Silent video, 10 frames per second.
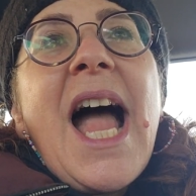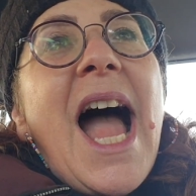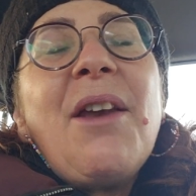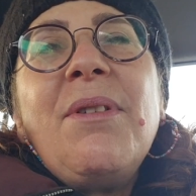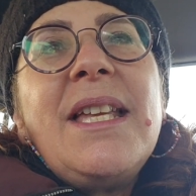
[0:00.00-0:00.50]

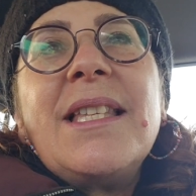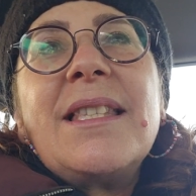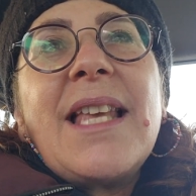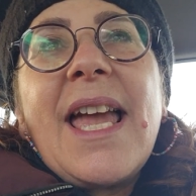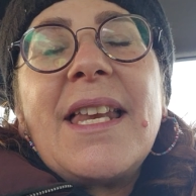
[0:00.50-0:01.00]
I don't need to
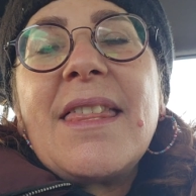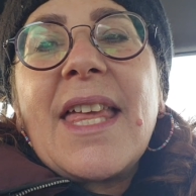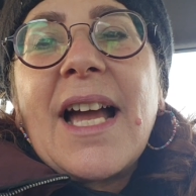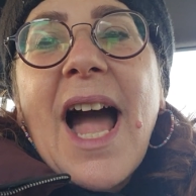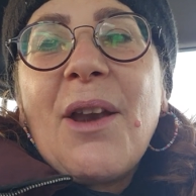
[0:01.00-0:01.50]
say
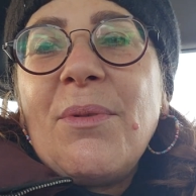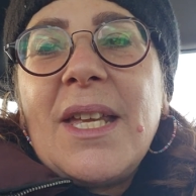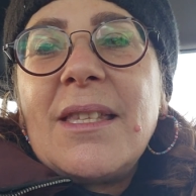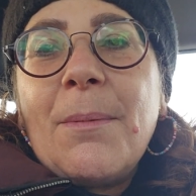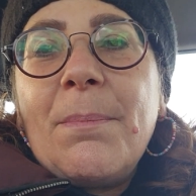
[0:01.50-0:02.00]
anything. I don't
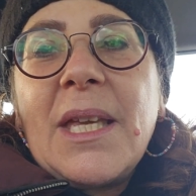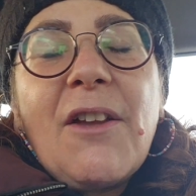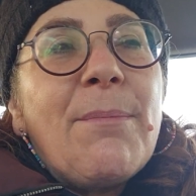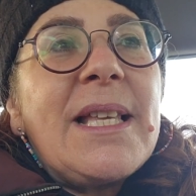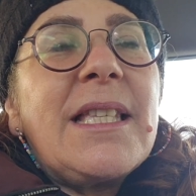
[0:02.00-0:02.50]
need to
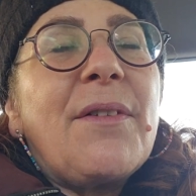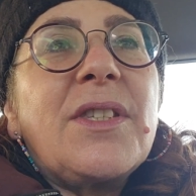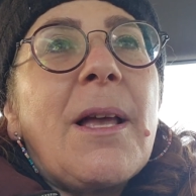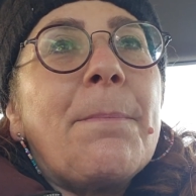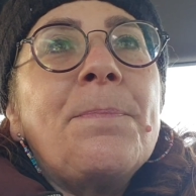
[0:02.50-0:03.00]
give myself
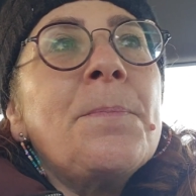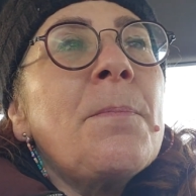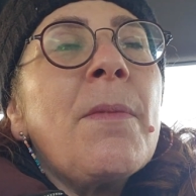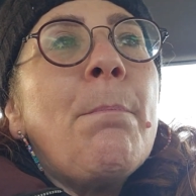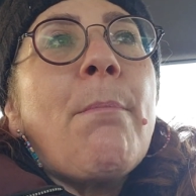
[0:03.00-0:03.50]
some
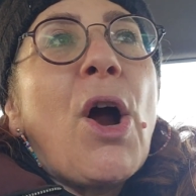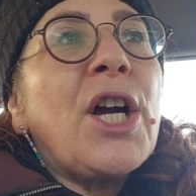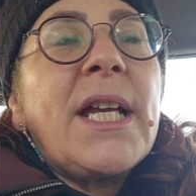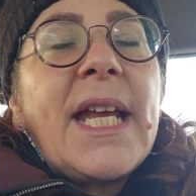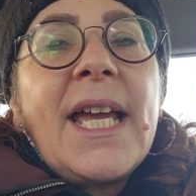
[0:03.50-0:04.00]

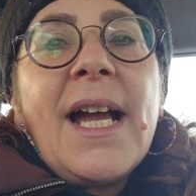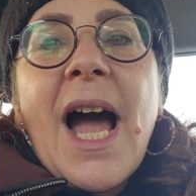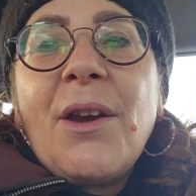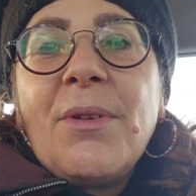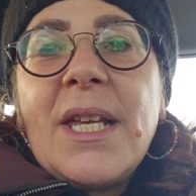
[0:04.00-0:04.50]
marketing.
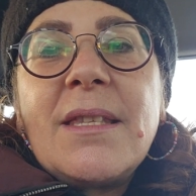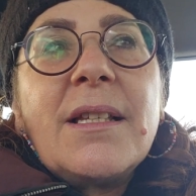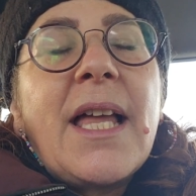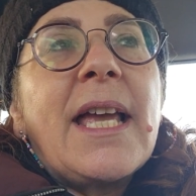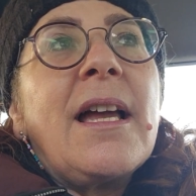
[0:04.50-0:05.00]
I don't need
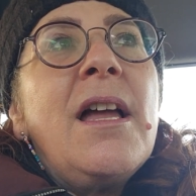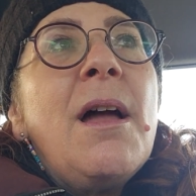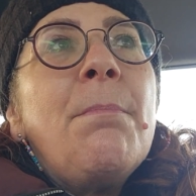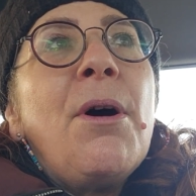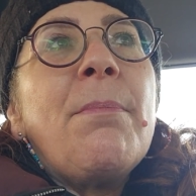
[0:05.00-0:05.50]
to
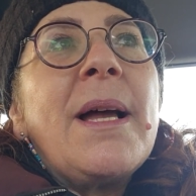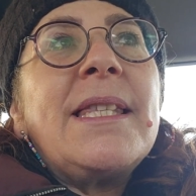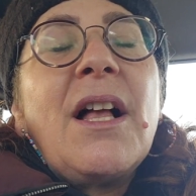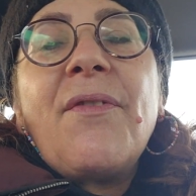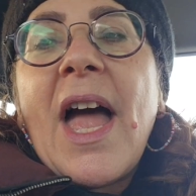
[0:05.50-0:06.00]
put
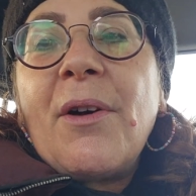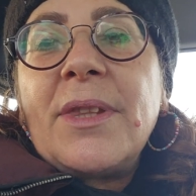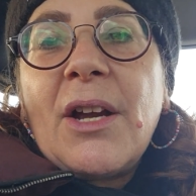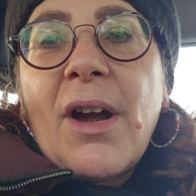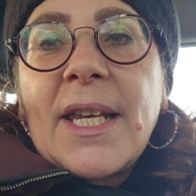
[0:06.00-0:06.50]
myself
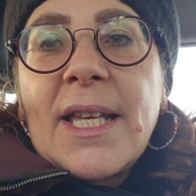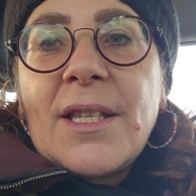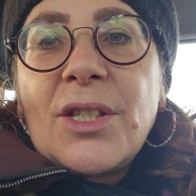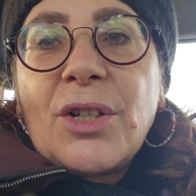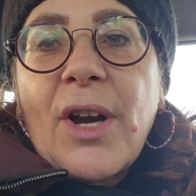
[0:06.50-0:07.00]
out there on
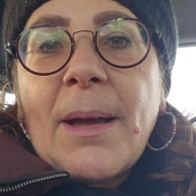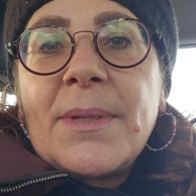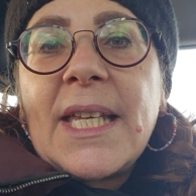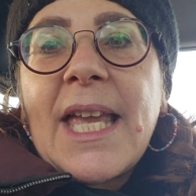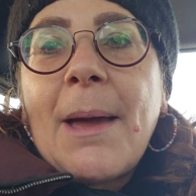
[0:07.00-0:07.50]

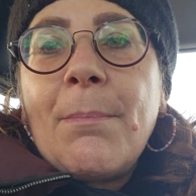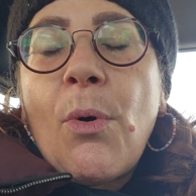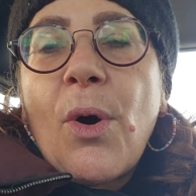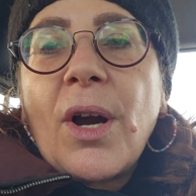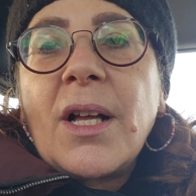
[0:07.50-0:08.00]
Instagram to get
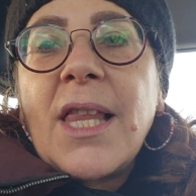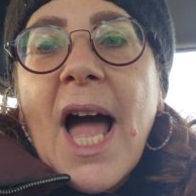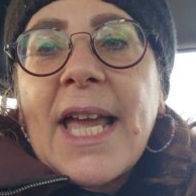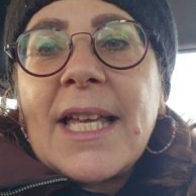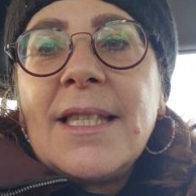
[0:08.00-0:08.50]
more
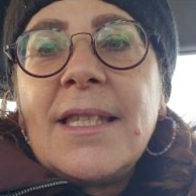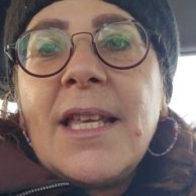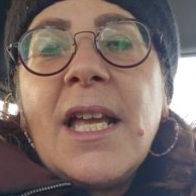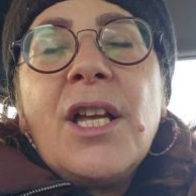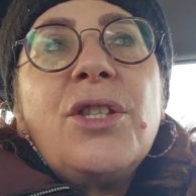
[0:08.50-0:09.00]
clients,
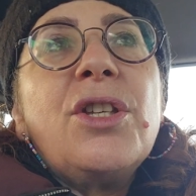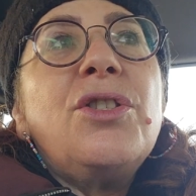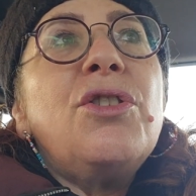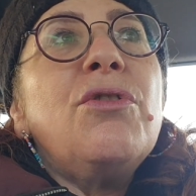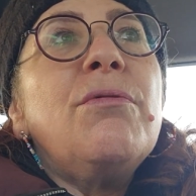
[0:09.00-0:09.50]
to
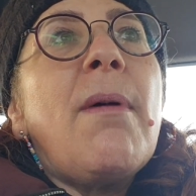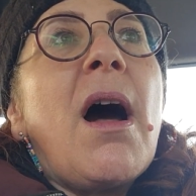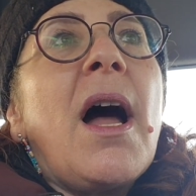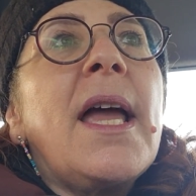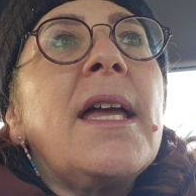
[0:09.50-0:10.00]
do
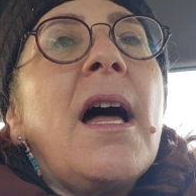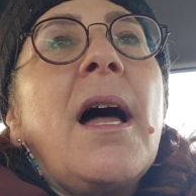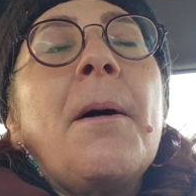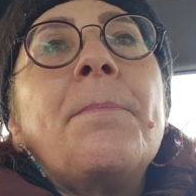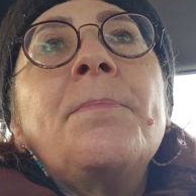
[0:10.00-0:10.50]

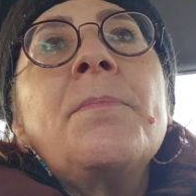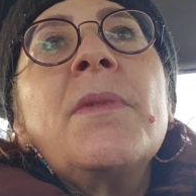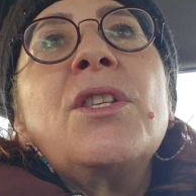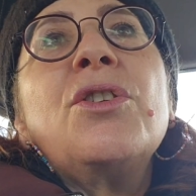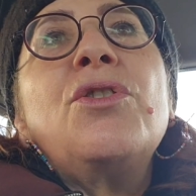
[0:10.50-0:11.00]

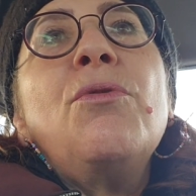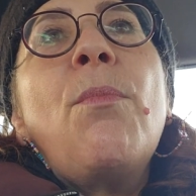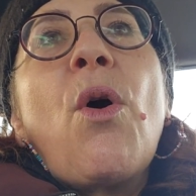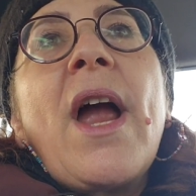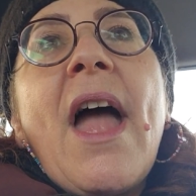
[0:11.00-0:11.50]

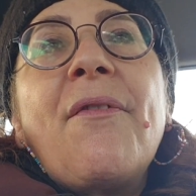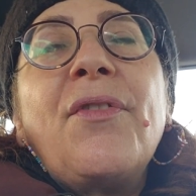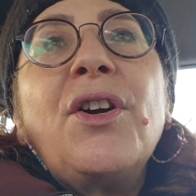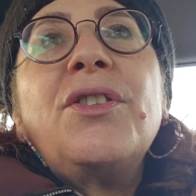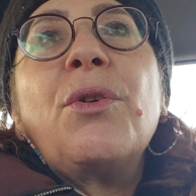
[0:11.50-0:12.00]
more
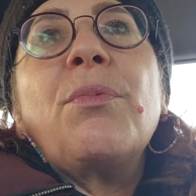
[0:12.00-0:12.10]
effort, to